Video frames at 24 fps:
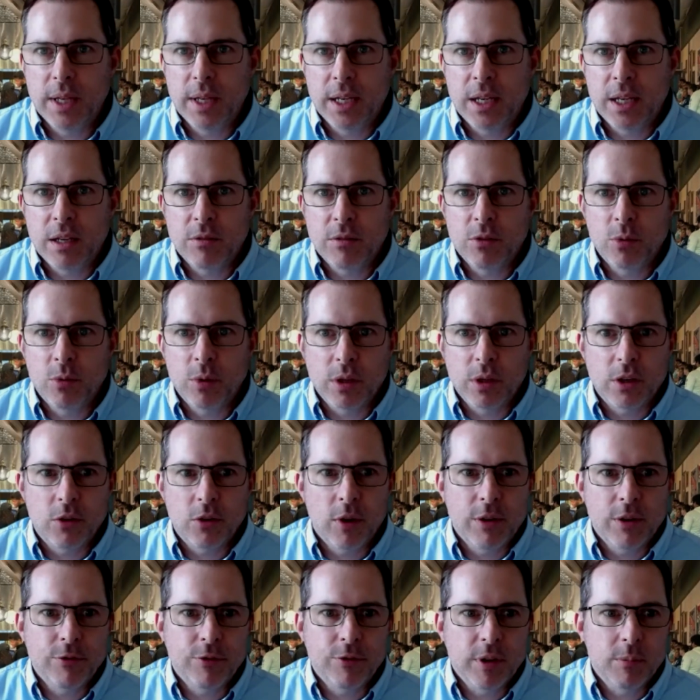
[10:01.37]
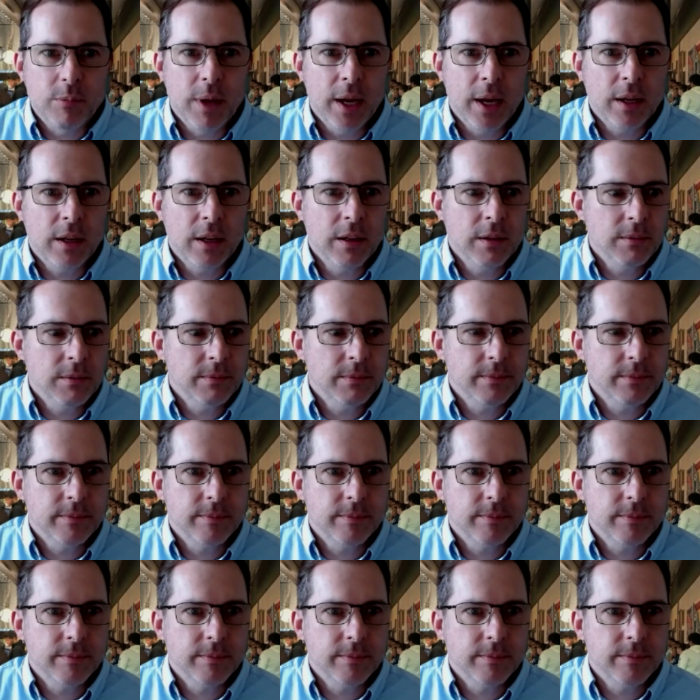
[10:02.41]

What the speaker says: they can give you really great feedback.